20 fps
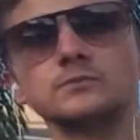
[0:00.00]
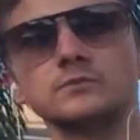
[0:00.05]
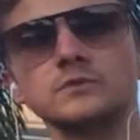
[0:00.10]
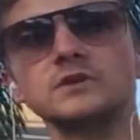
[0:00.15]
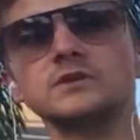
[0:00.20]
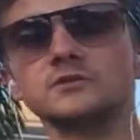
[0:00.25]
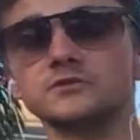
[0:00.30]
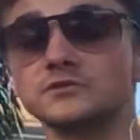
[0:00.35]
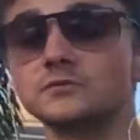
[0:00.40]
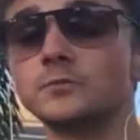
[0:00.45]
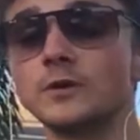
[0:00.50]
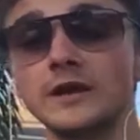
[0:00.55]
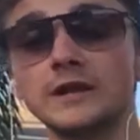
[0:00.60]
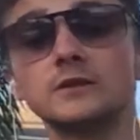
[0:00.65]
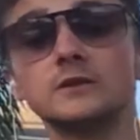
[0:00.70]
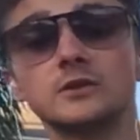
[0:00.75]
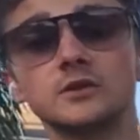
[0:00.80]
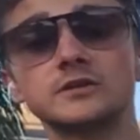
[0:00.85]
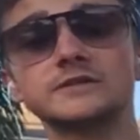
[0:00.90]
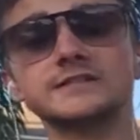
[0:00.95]
you know,
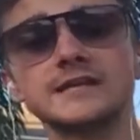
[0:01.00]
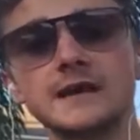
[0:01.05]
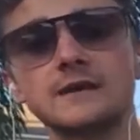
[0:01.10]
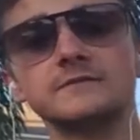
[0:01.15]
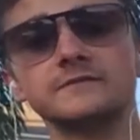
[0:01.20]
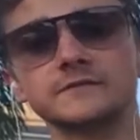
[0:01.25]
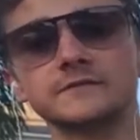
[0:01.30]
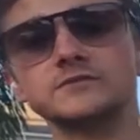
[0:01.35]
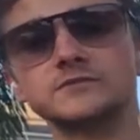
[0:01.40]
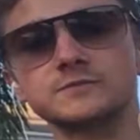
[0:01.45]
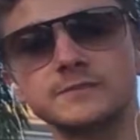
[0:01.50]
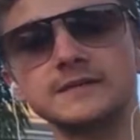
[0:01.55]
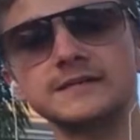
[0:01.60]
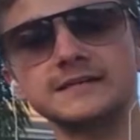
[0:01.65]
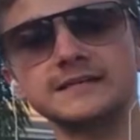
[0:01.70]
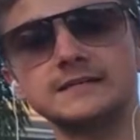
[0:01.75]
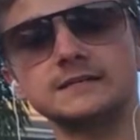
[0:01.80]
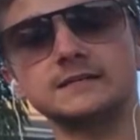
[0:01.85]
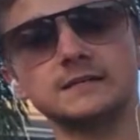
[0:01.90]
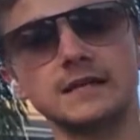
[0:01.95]
Spriddle looks out for
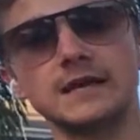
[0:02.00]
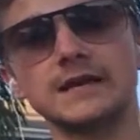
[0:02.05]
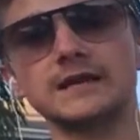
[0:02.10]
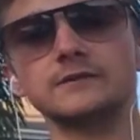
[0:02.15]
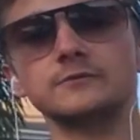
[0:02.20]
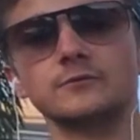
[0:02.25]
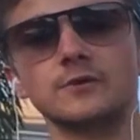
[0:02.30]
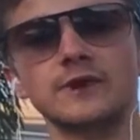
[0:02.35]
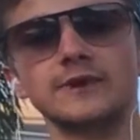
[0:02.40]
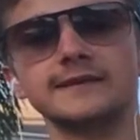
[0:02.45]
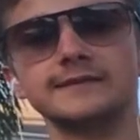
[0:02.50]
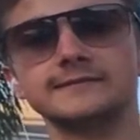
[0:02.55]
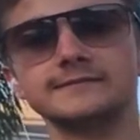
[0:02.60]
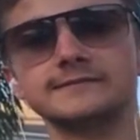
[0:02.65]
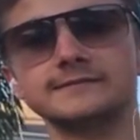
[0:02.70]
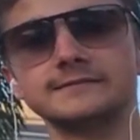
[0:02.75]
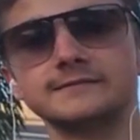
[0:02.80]
Speed in a lot of ways.